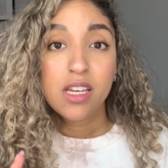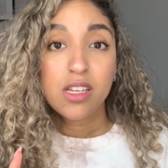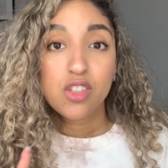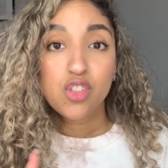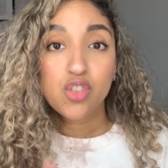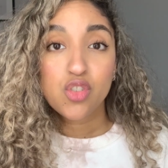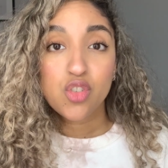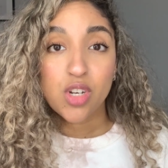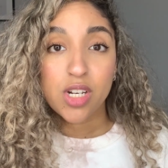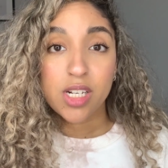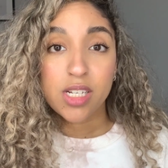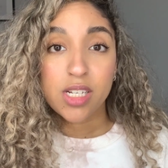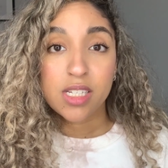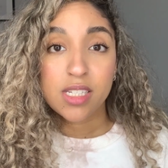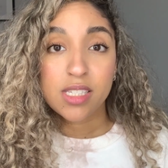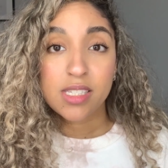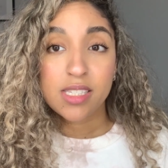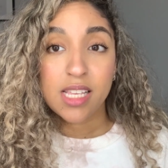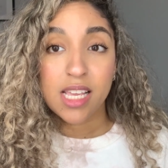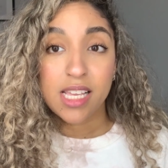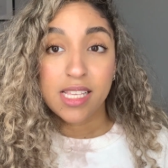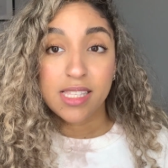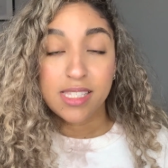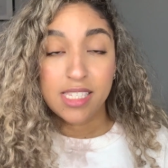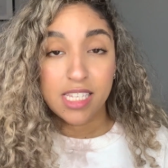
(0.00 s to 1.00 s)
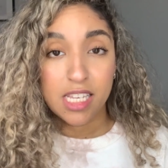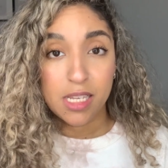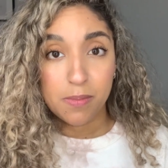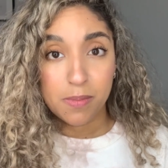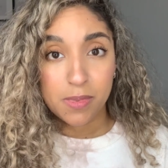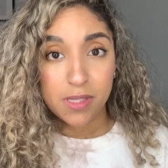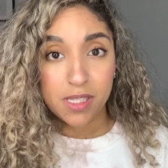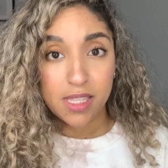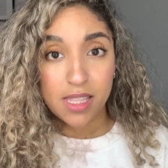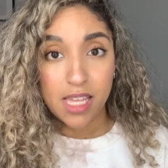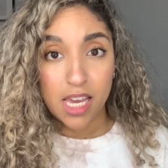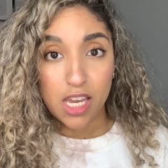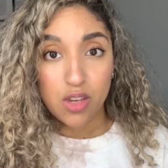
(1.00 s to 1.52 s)
tricks and tips
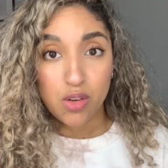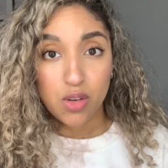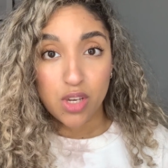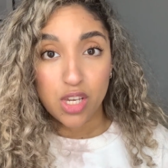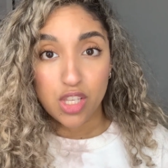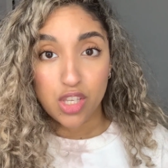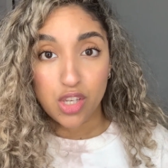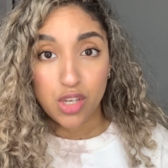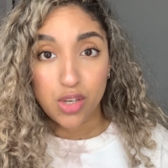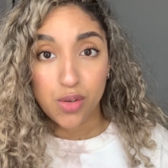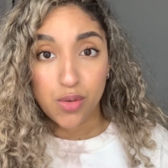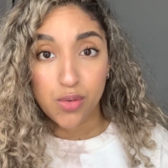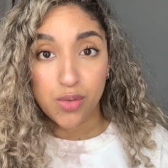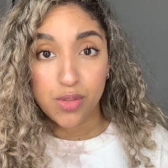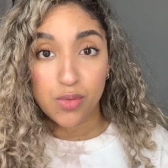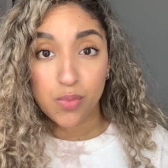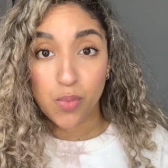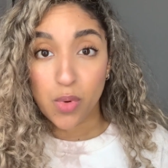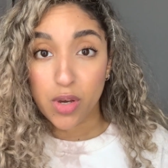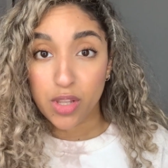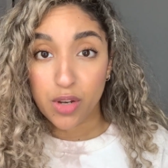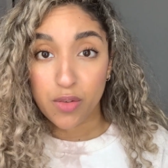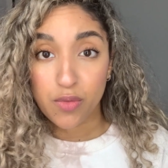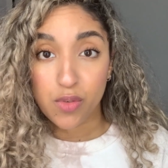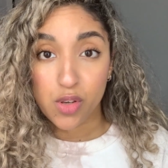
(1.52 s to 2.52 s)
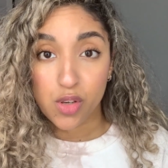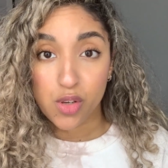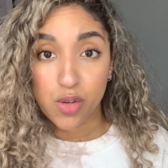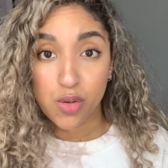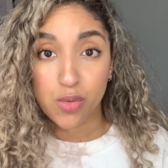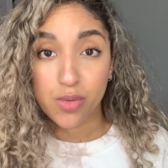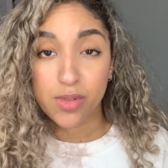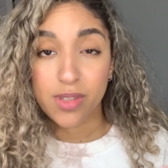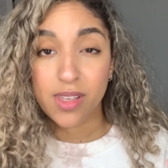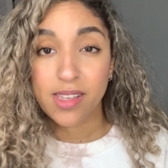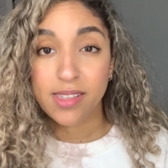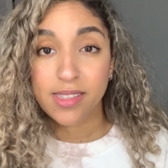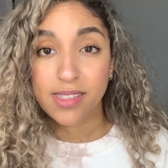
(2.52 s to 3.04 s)
that you can use, whether you
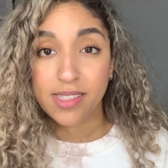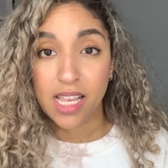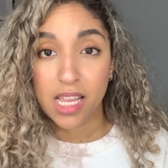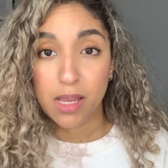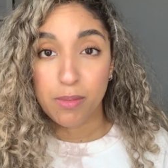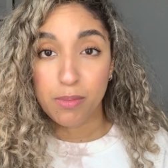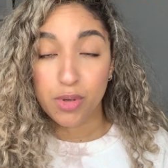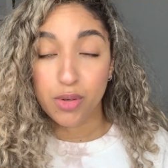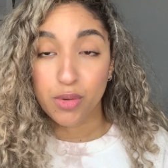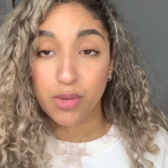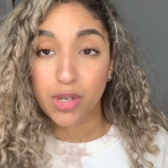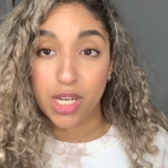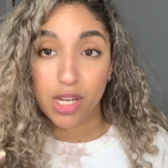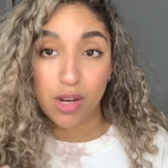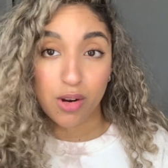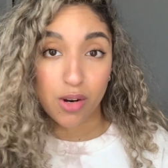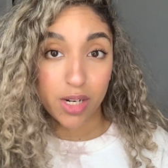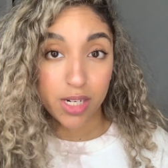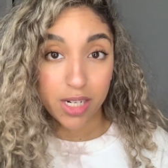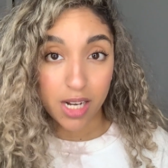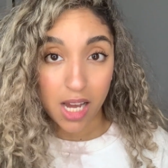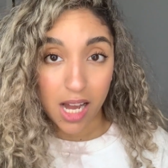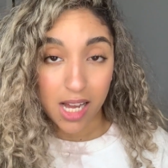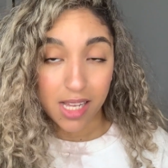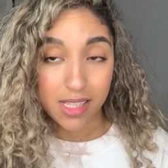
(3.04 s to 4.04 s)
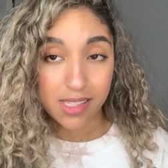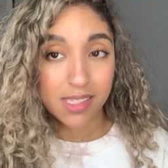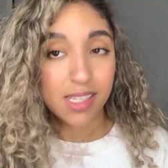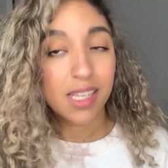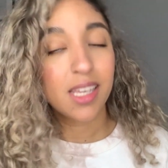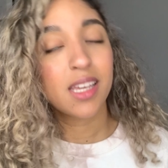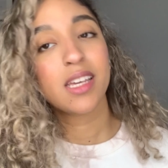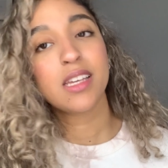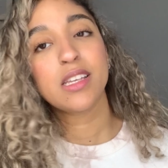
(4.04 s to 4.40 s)
use Seint Beauty or not.